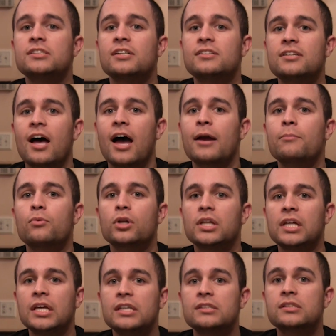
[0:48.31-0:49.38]
is a time
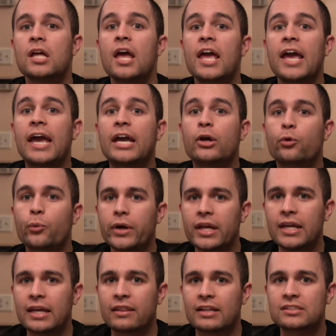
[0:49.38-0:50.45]
release
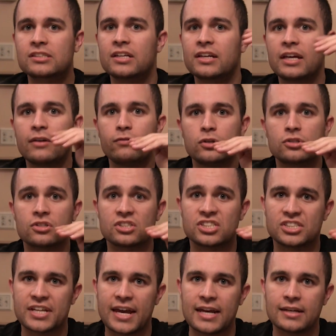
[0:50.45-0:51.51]
ingredient that's going to give you
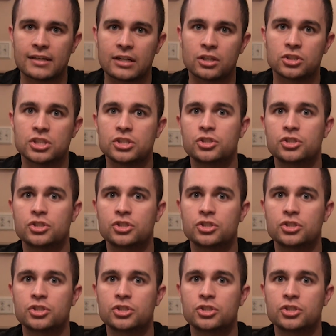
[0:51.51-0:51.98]
sustained energy,